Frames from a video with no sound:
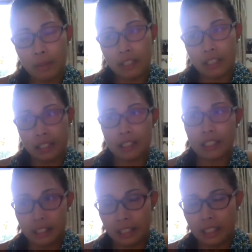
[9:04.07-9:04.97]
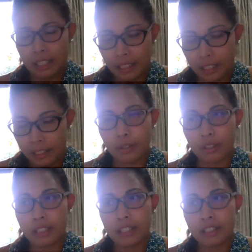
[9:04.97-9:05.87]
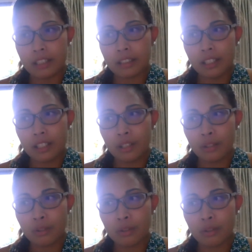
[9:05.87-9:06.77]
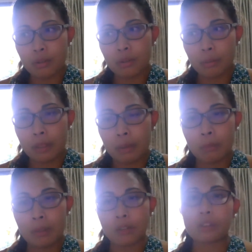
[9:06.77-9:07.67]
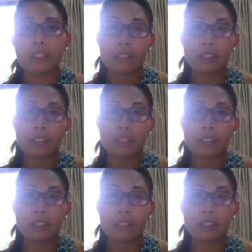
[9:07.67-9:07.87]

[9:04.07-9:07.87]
which is a city in Negros Occidental, they used to be what we call